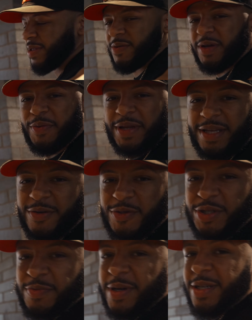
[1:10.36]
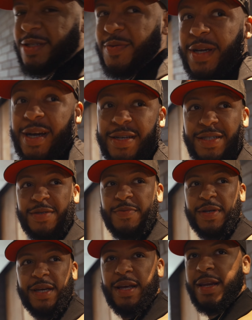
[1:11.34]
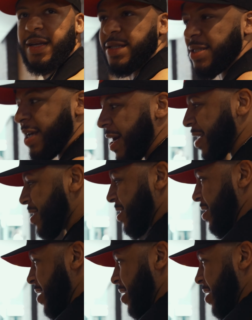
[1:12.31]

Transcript: We didn't really do too much. We got some Canadian snacks